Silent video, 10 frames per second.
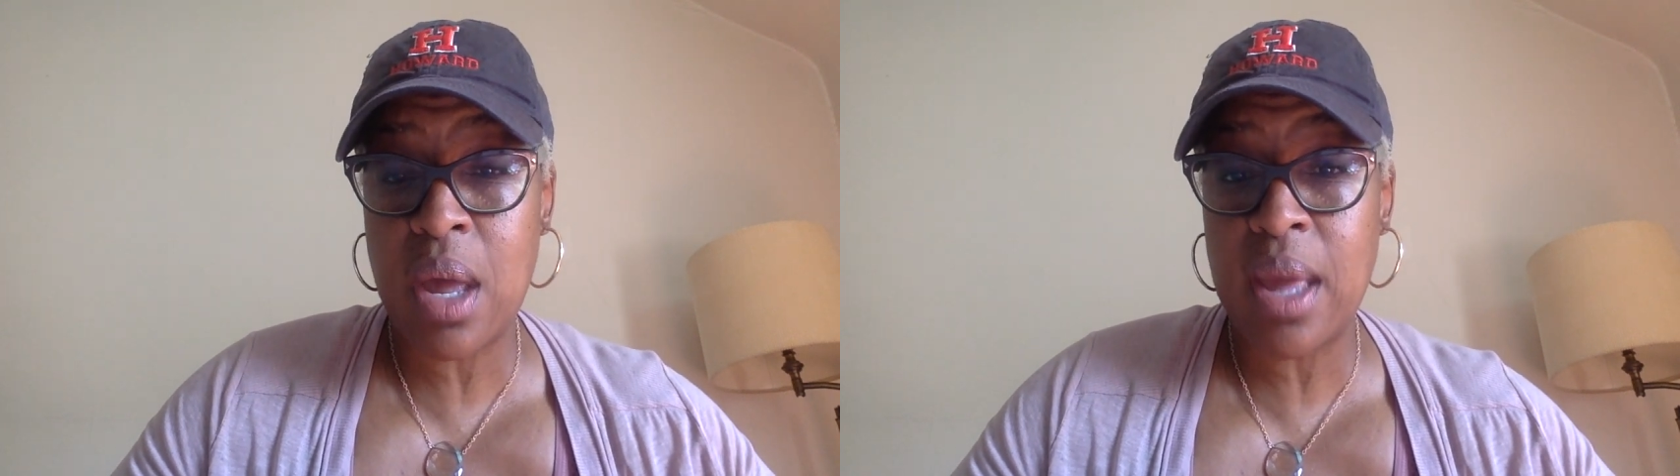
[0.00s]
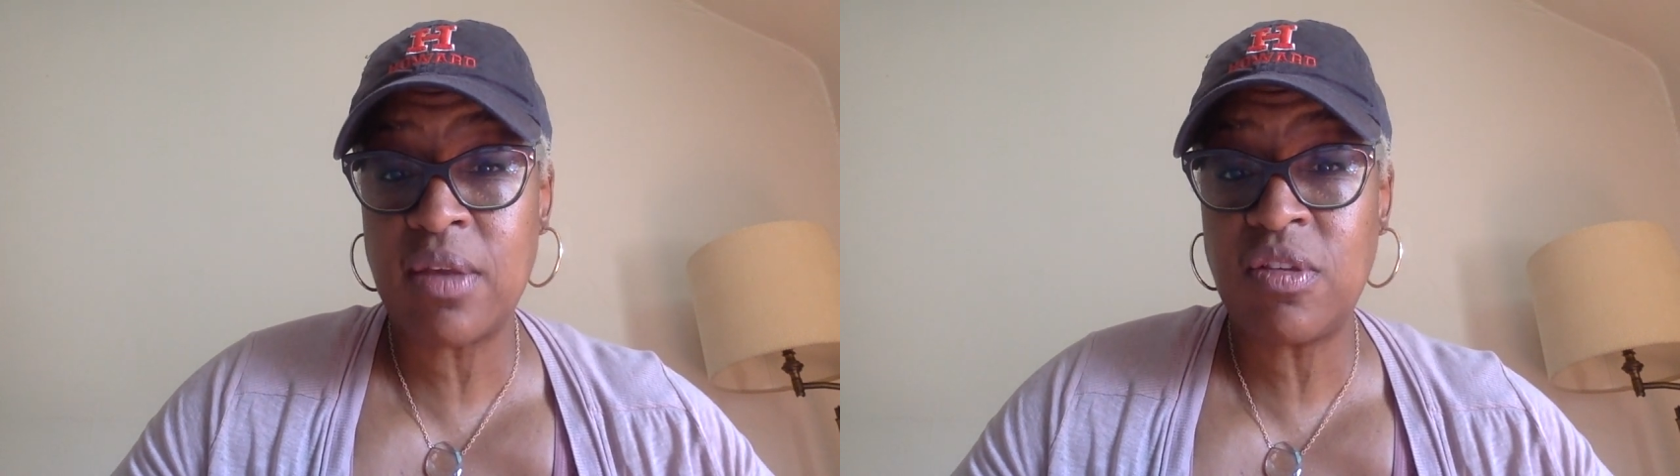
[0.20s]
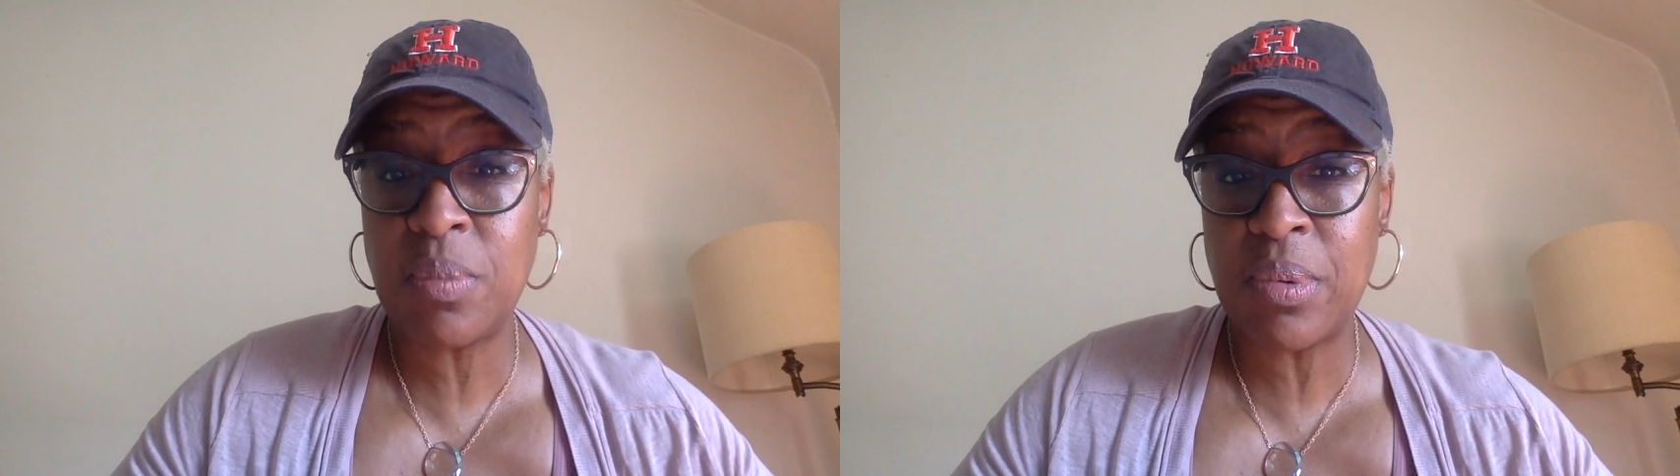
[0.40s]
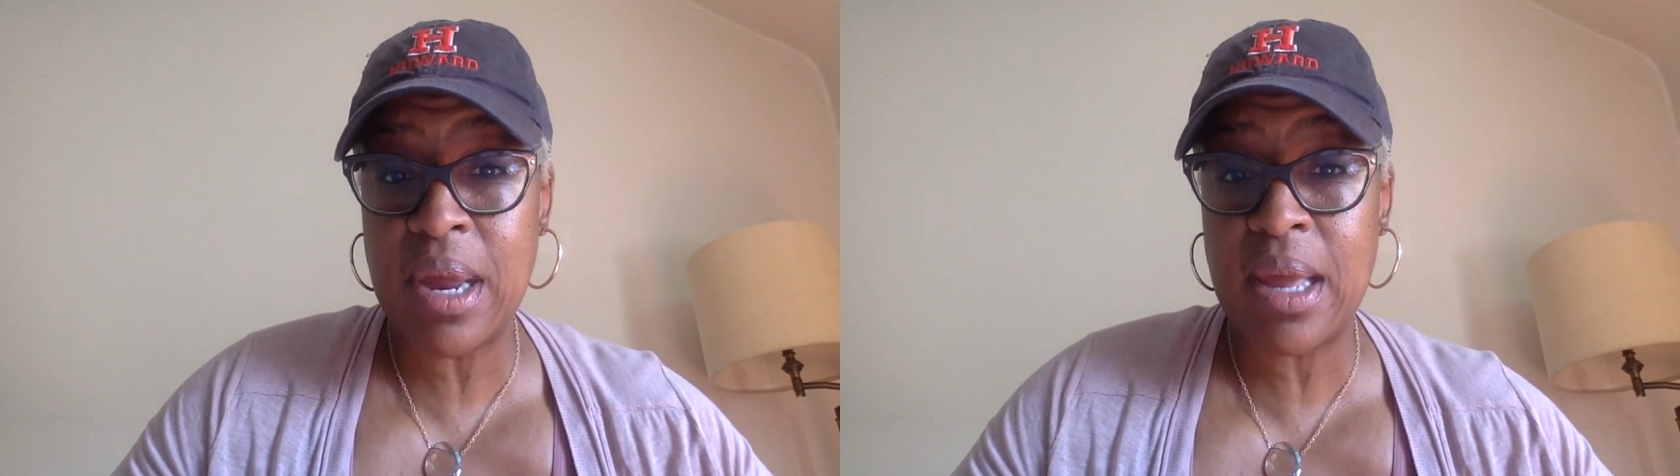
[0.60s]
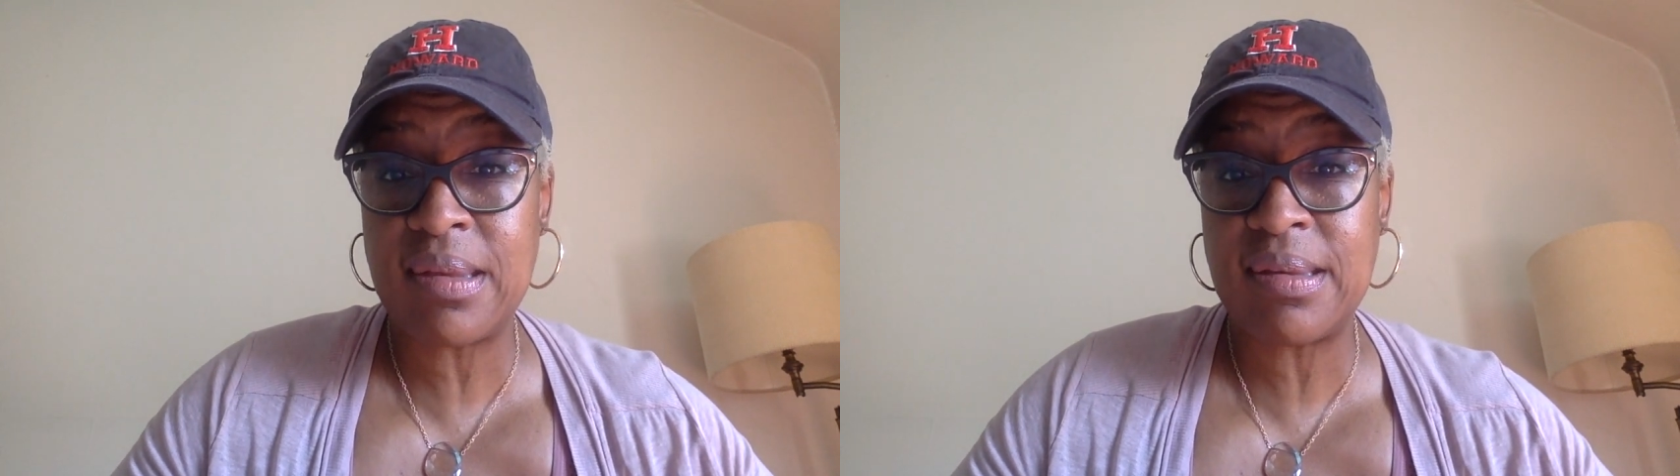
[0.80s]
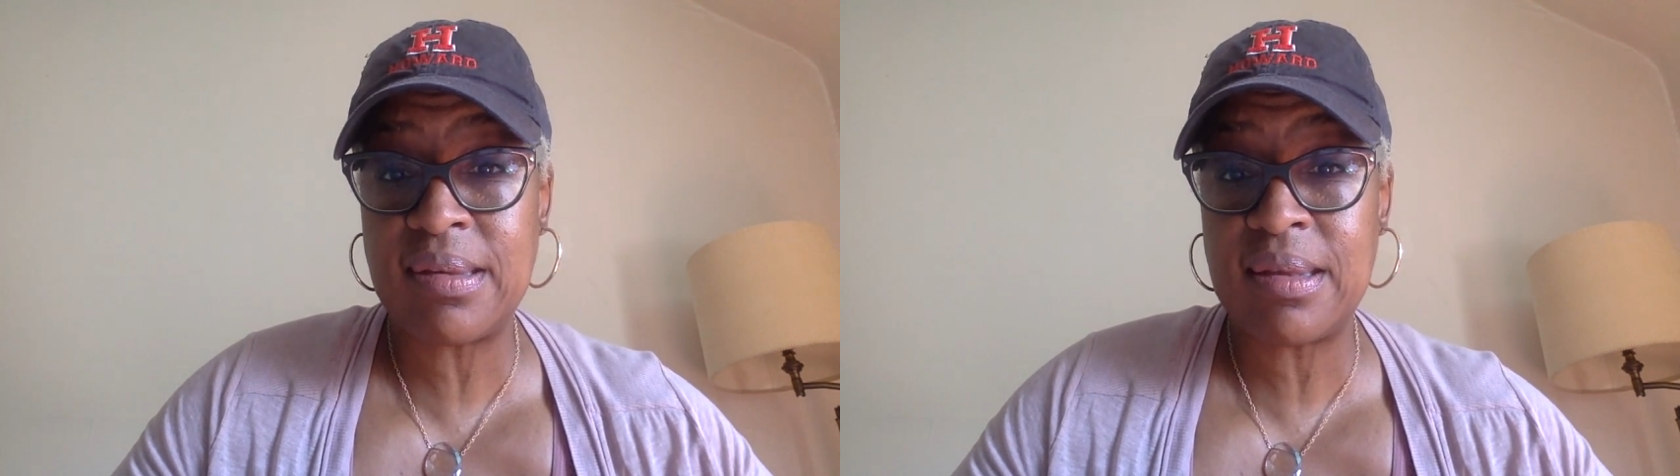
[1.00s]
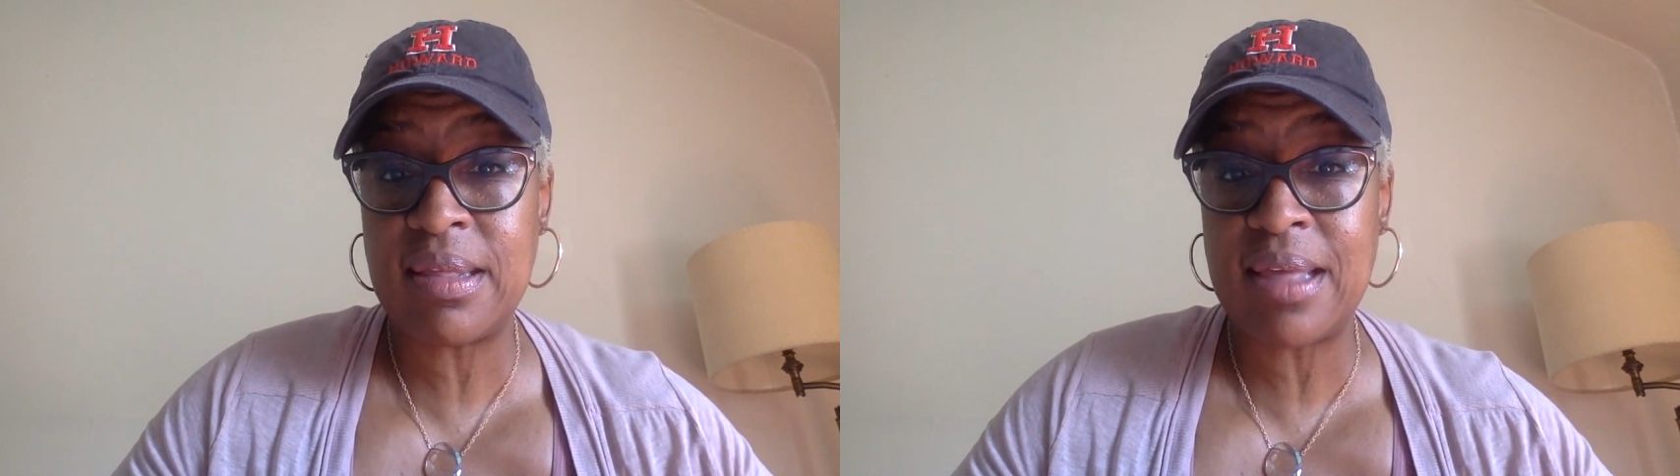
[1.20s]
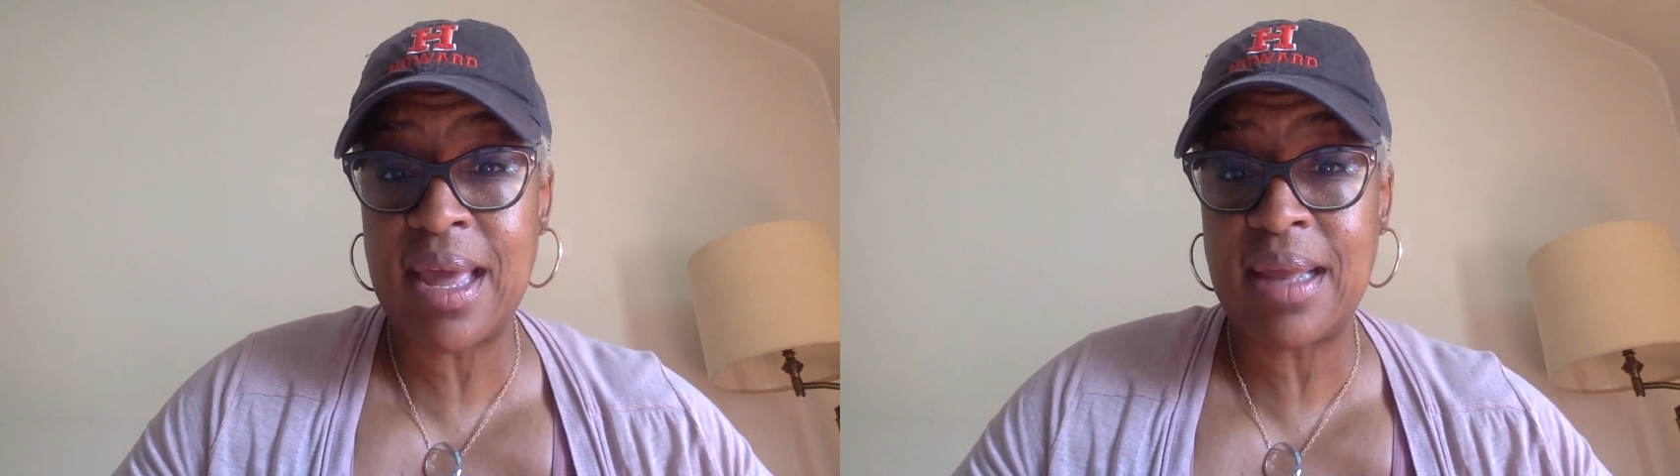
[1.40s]
express
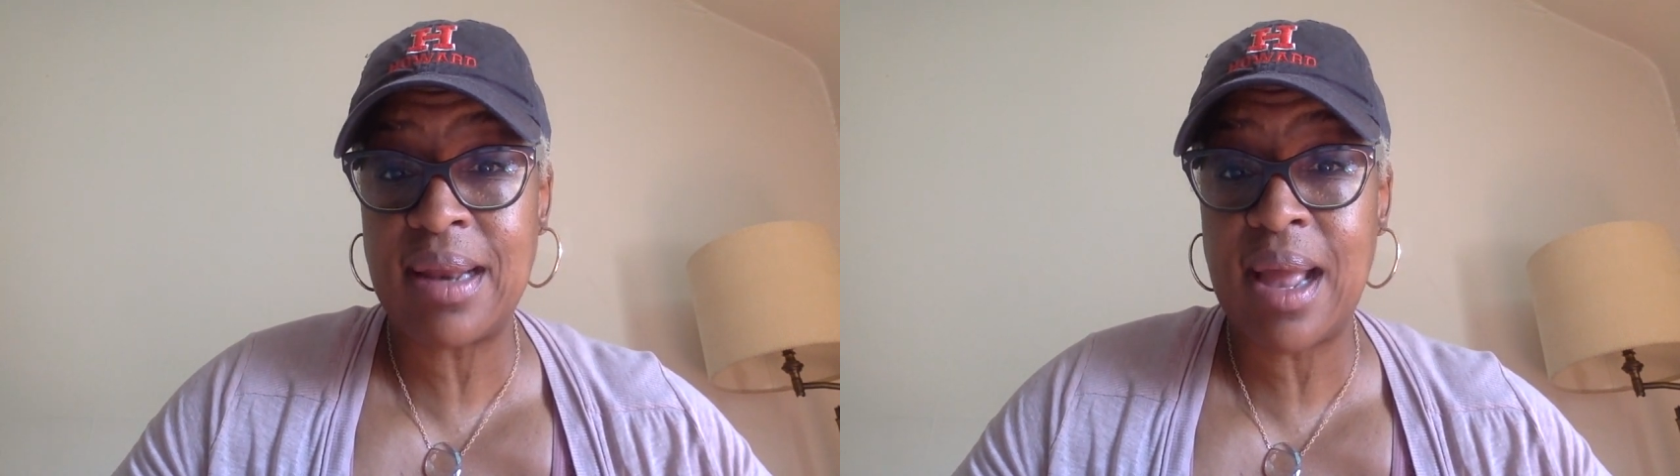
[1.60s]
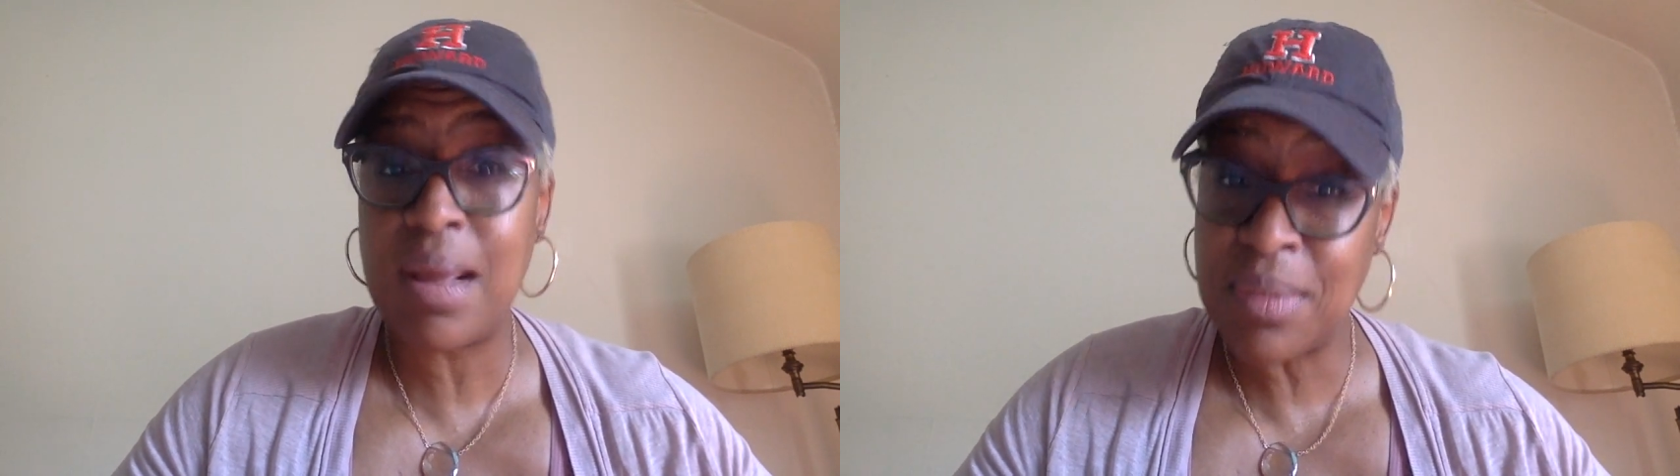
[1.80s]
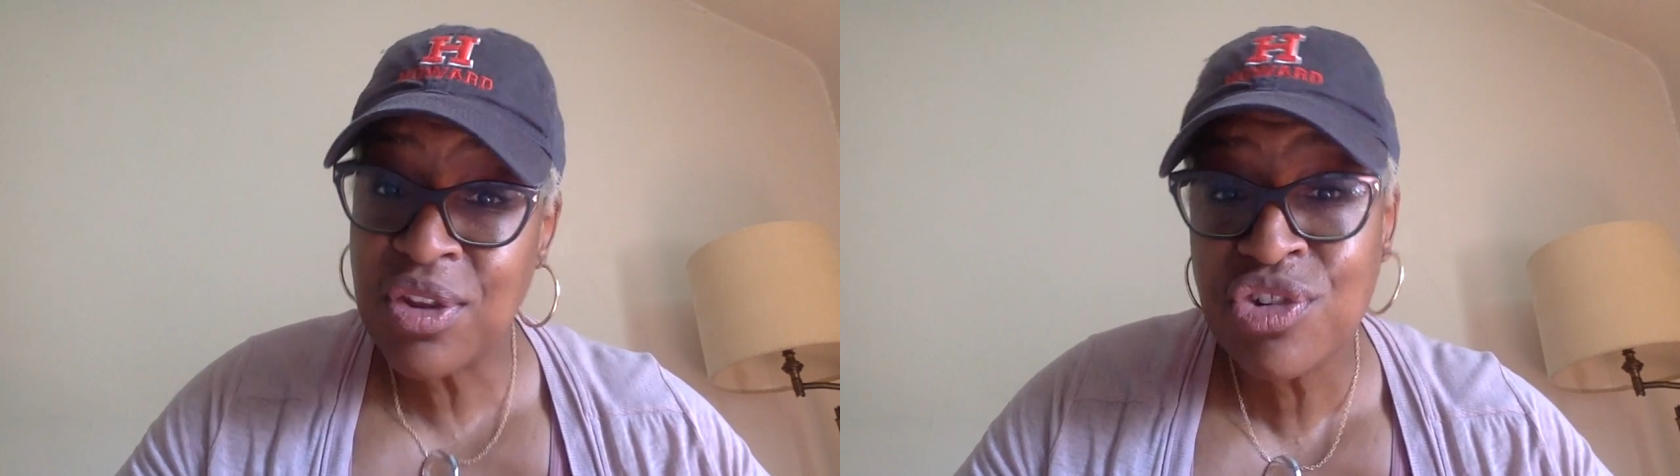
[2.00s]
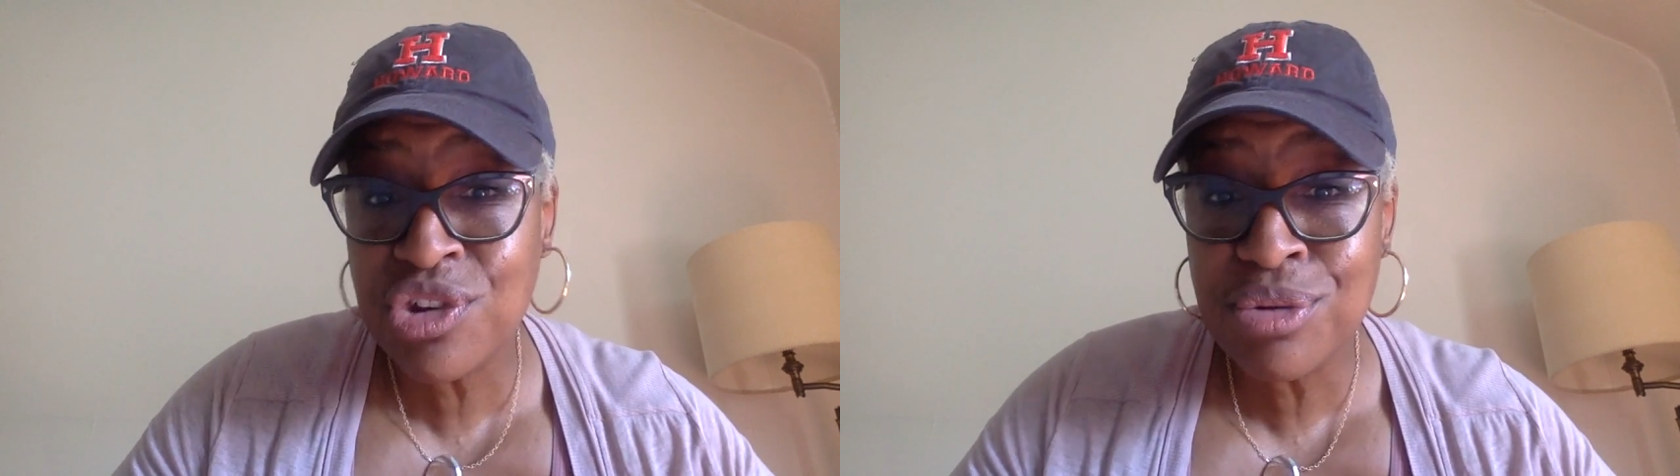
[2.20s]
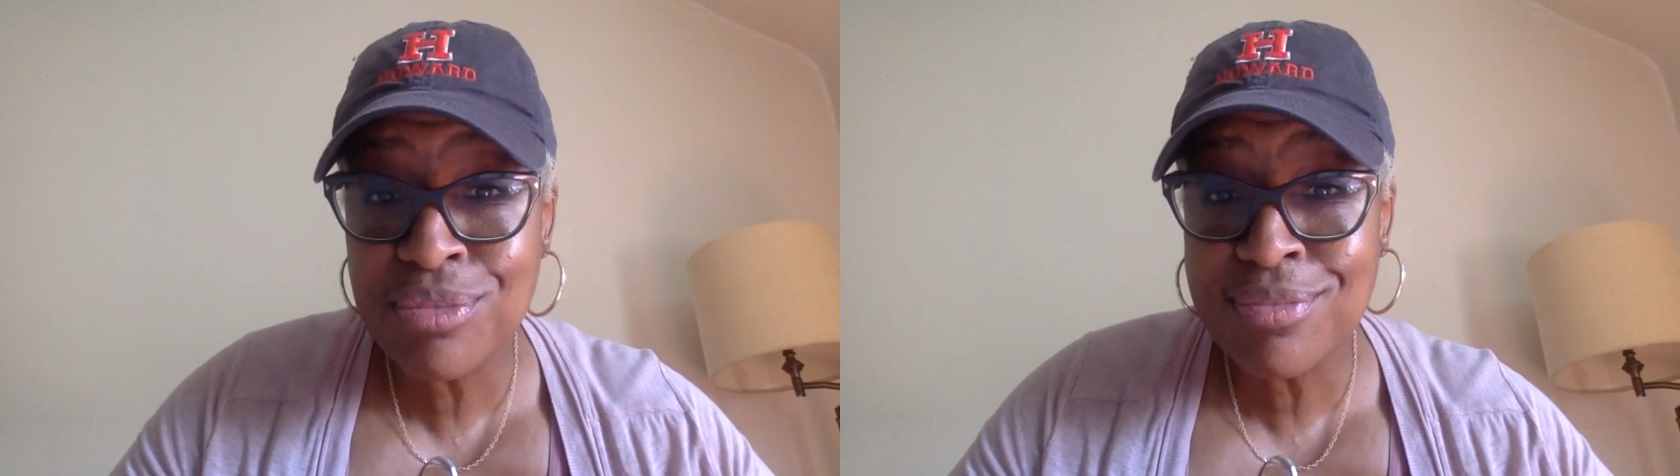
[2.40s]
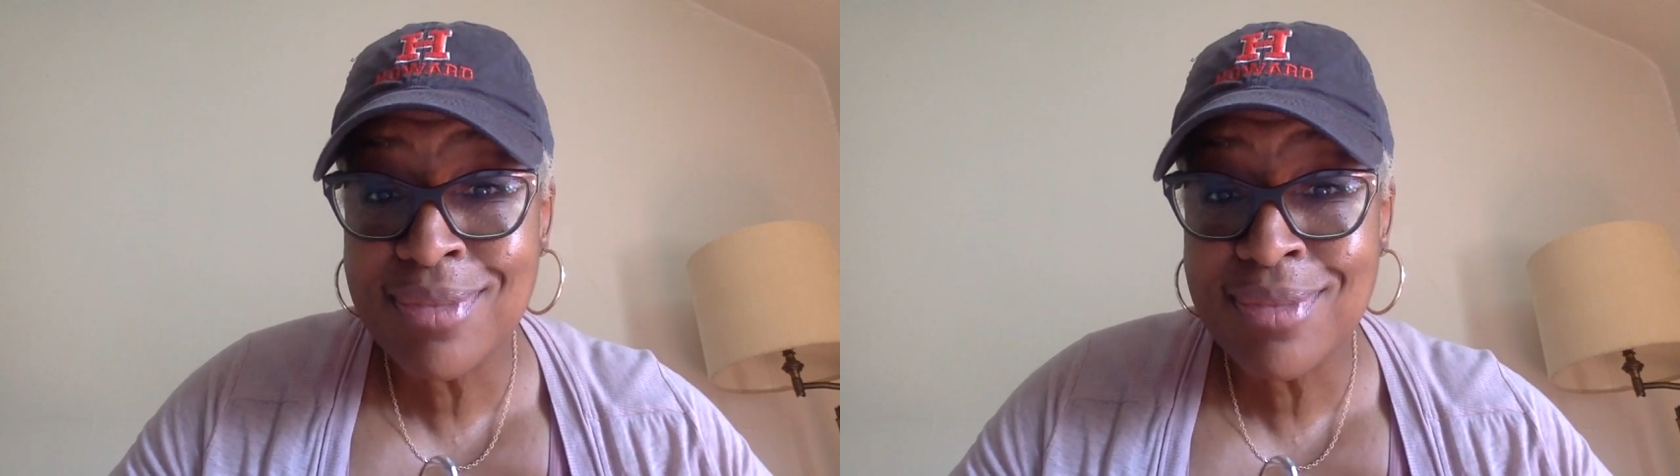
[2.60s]
that I miss you,